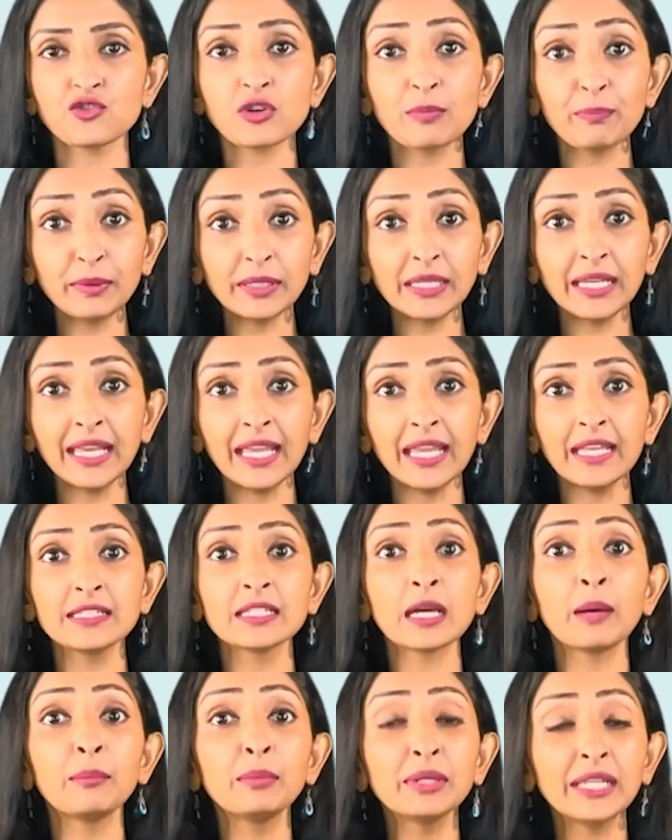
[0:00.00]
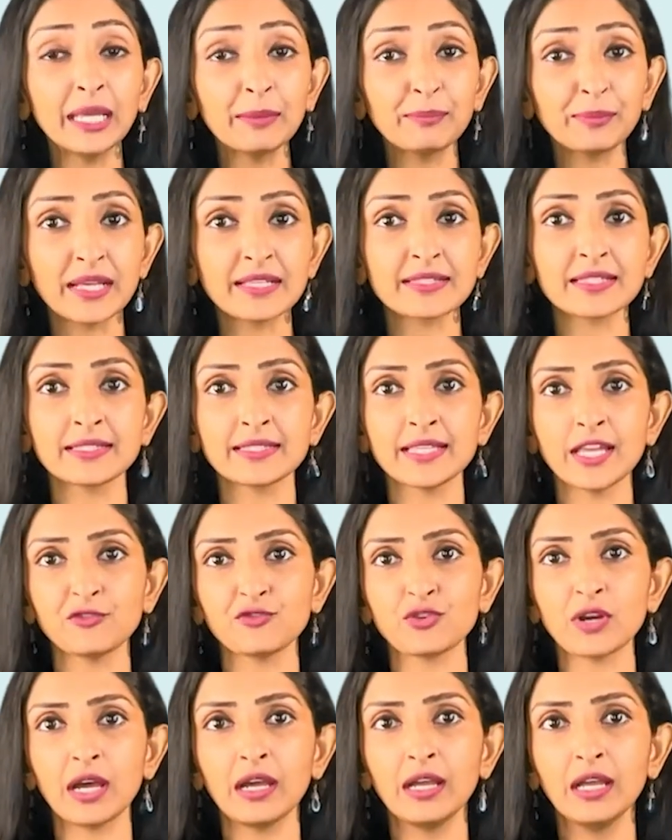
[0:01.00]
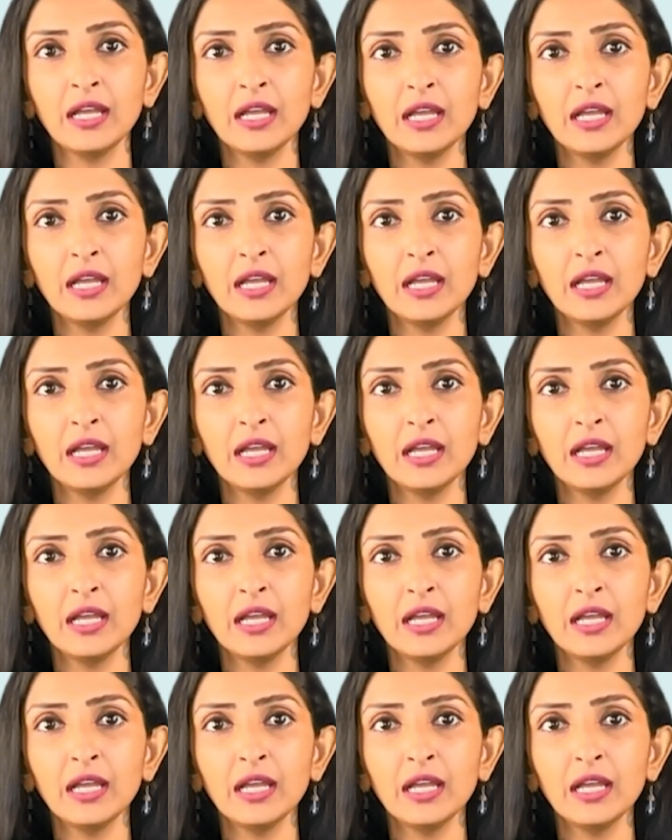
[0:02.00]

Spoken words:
AAA, AA+, etc.